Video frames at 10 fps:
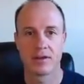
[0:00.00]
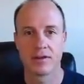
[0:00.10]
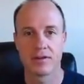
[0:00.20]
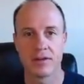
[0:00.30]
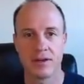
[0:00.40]

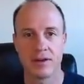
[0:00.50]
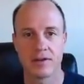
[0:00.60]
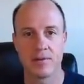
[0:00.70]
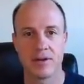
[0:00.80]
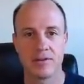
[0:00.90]
Let's see here,
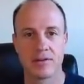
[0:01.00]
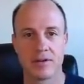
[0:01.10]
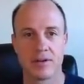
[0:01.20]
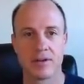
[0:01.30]
somebody's.